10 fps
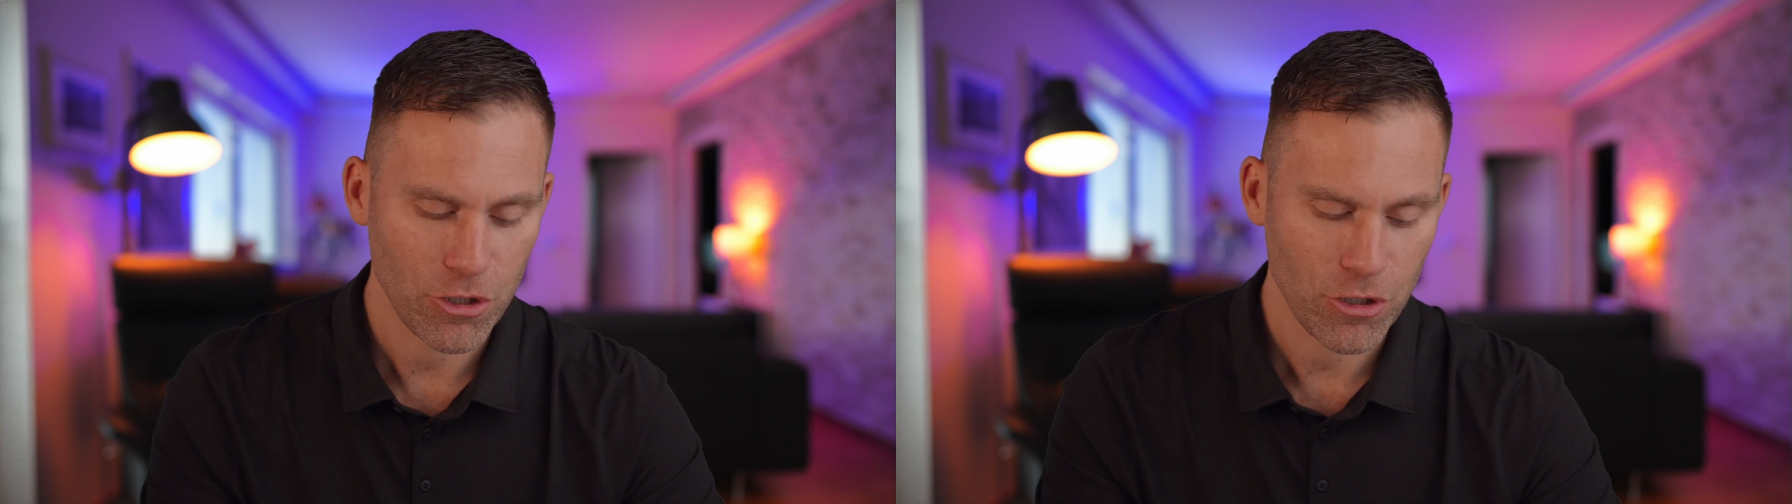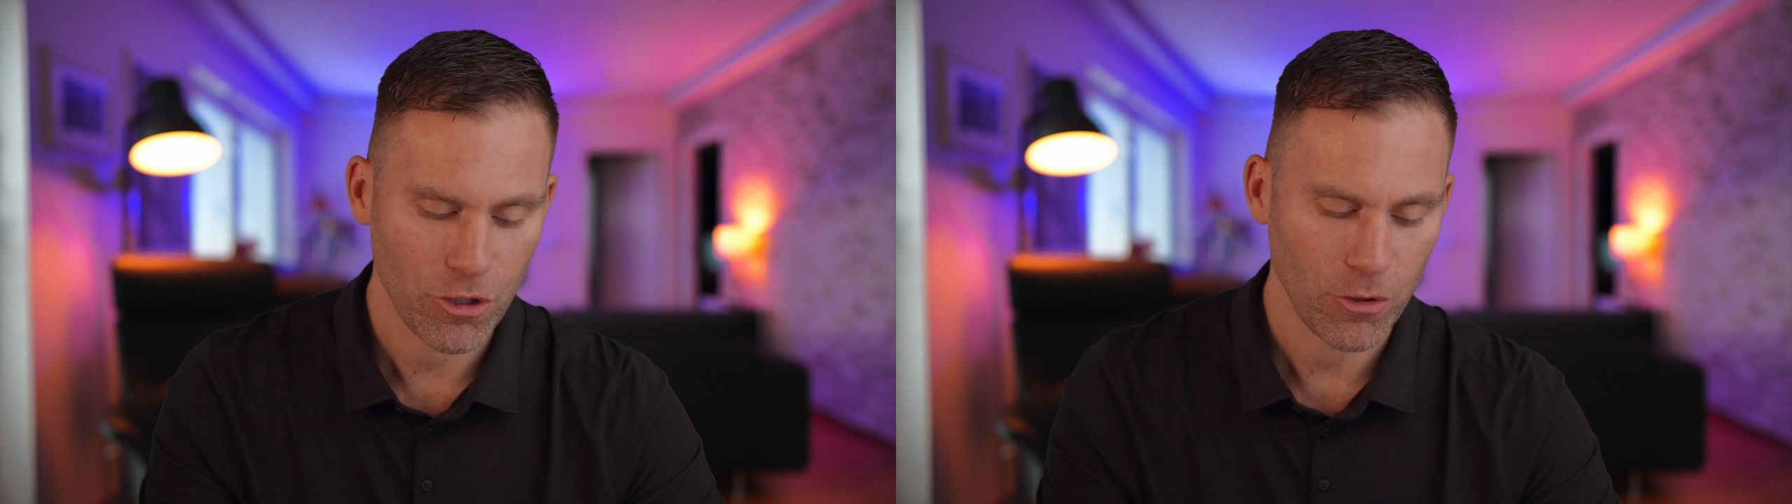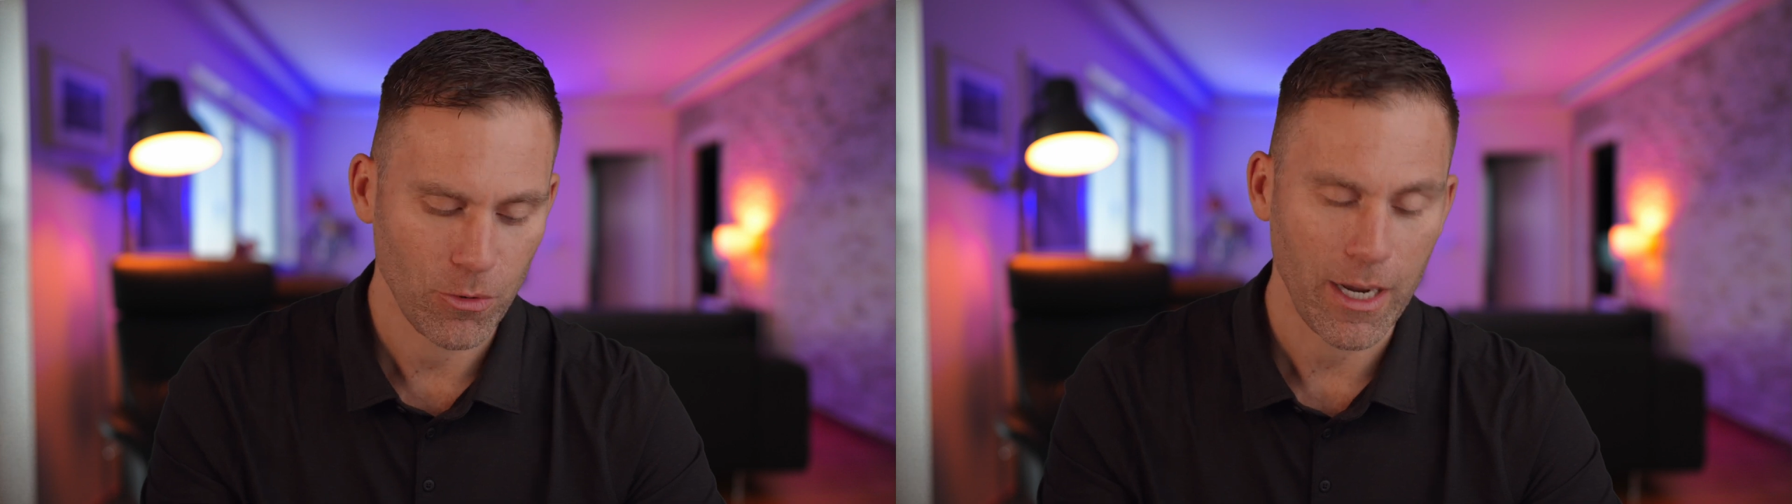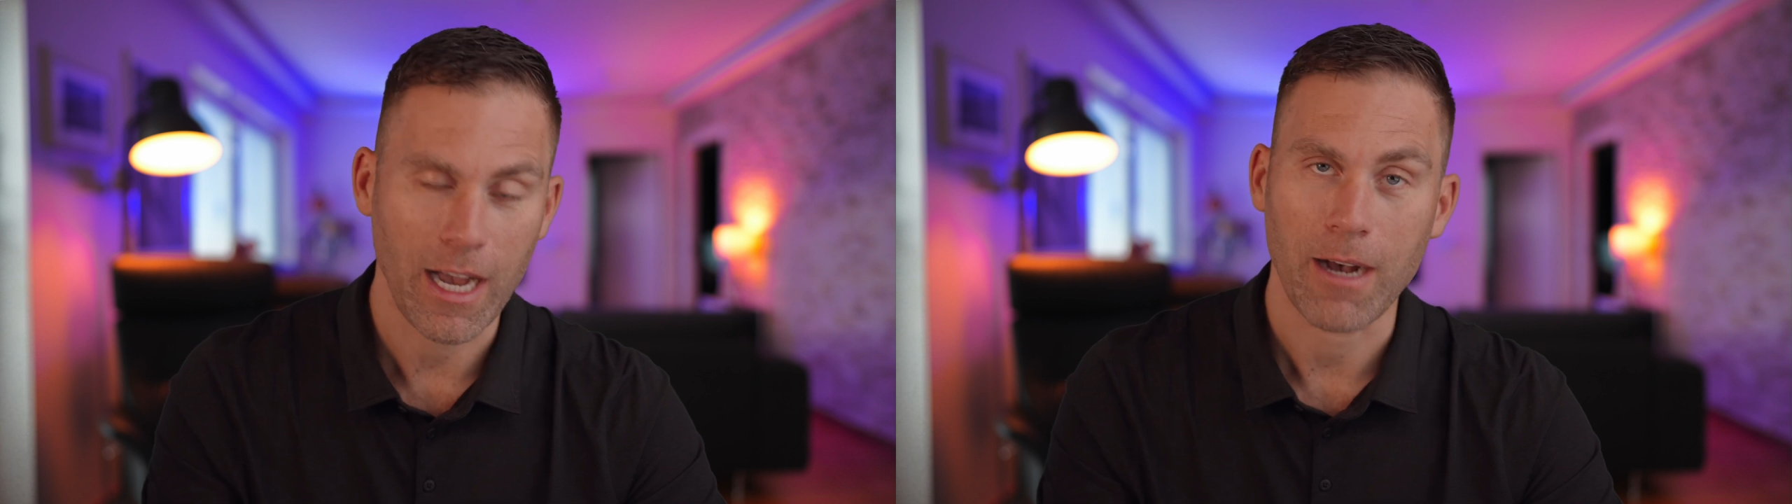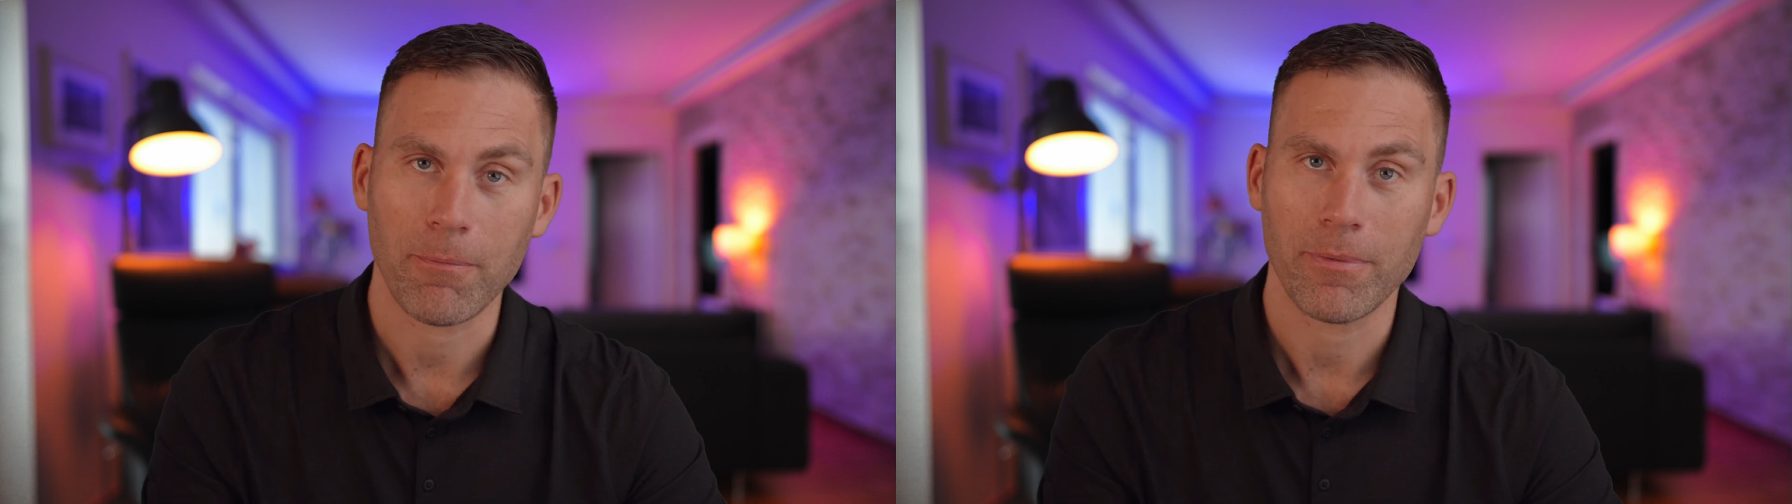show
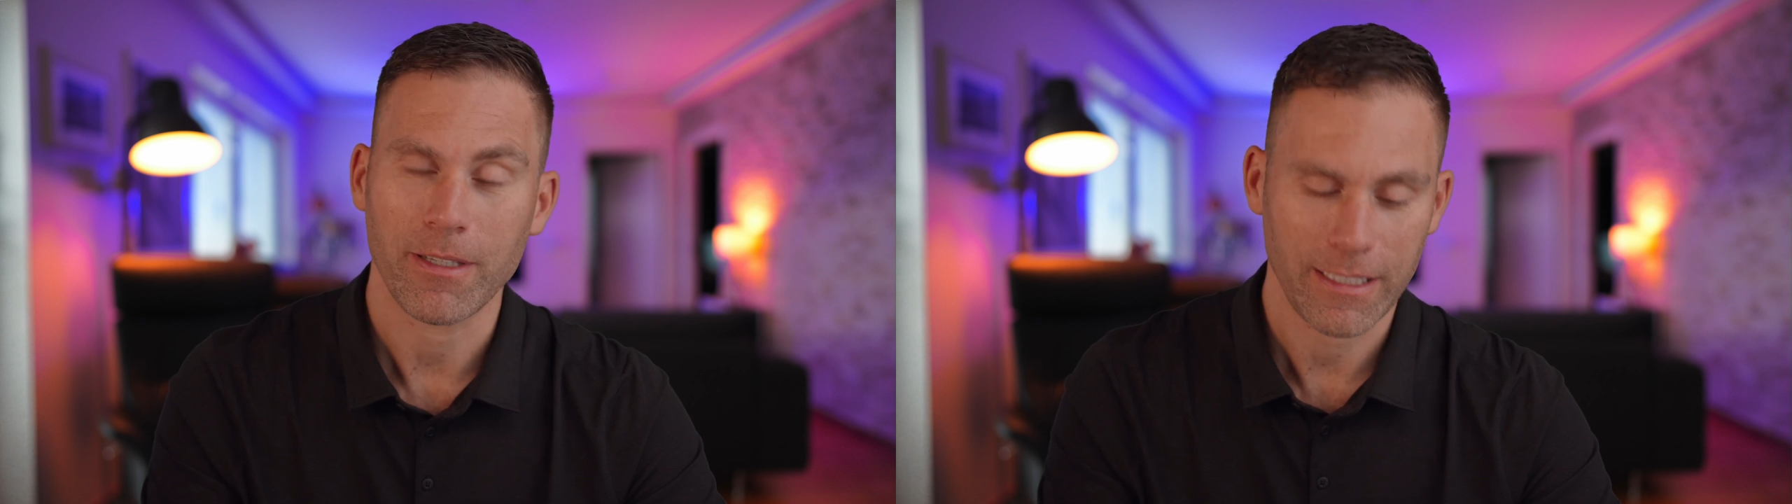up